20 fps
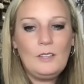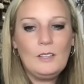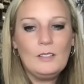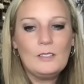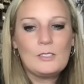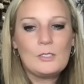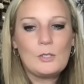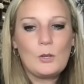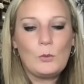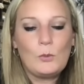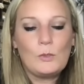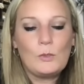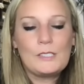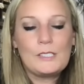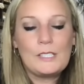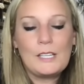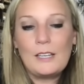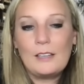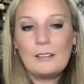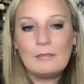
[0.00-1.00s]
So we'll
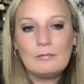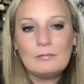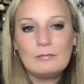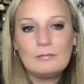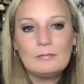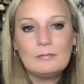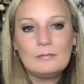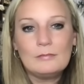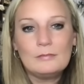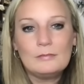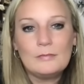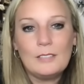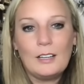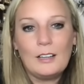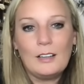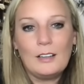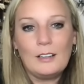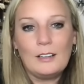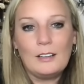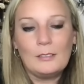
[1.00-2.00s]
see.
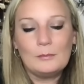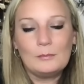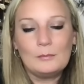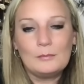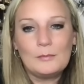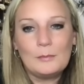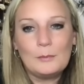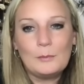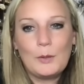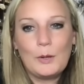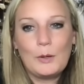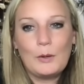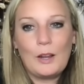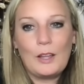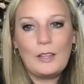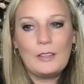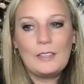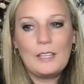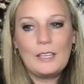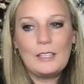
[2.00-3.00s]
But
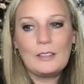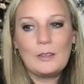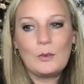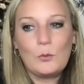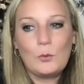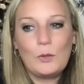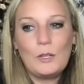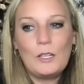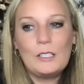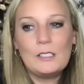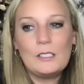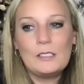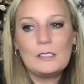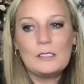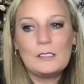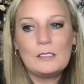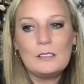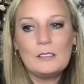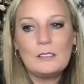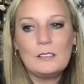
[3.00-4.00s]
I think that
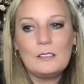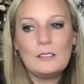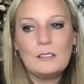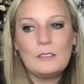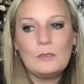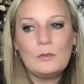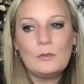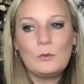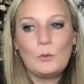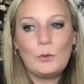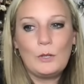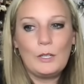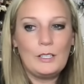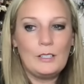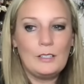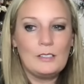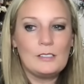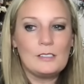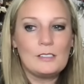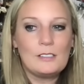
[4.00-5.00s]

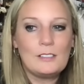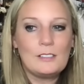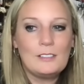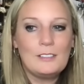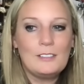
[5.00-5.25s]
Rita's